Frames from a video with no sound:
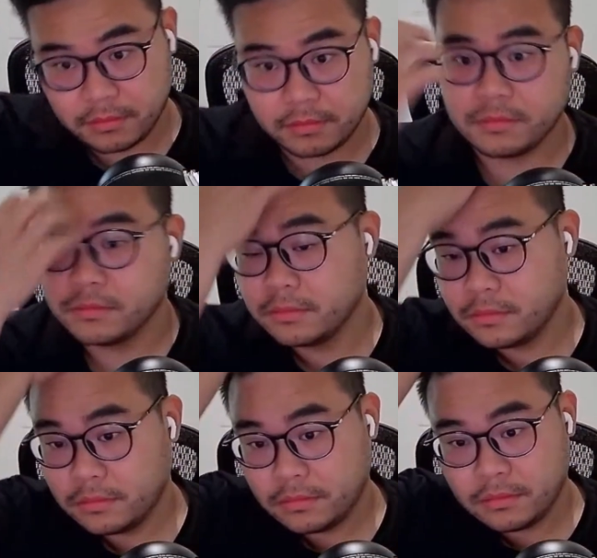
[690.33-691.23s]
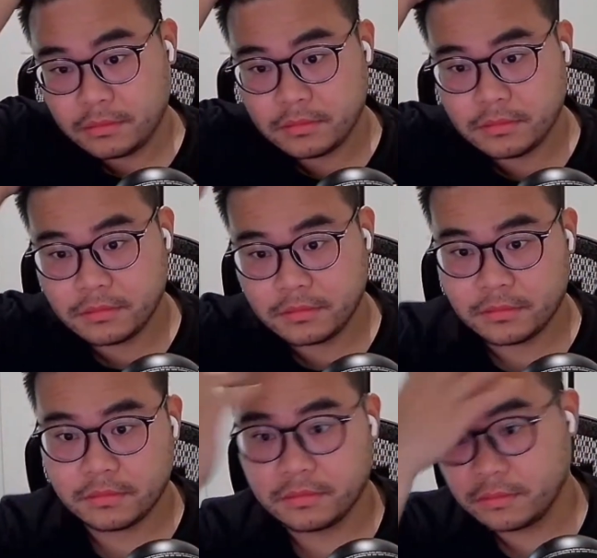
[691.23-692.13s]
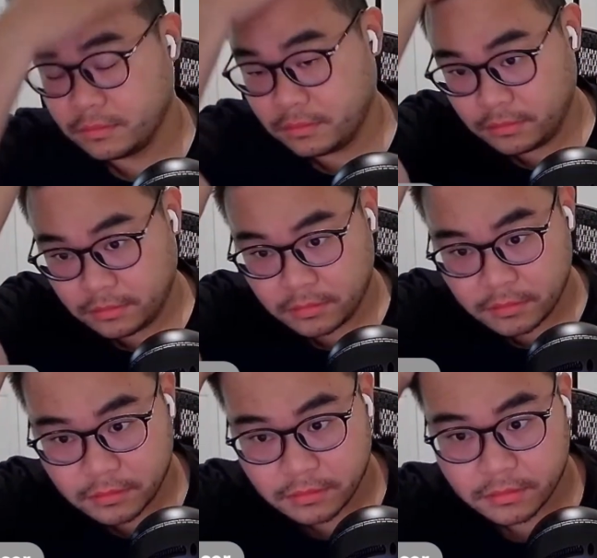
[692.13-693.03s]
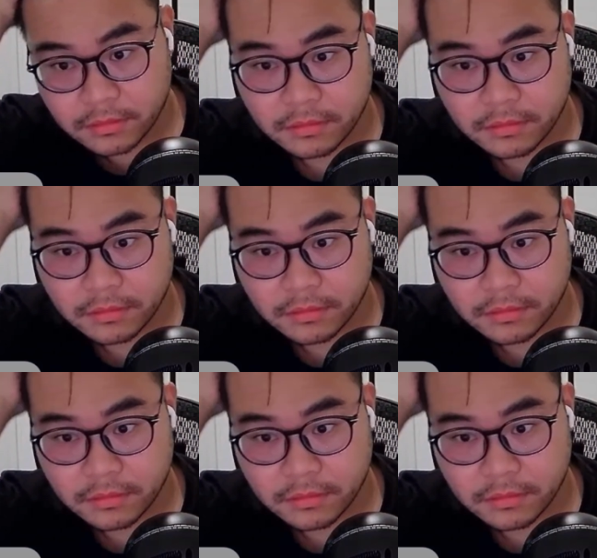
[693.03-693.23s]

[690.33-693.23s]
[no speech]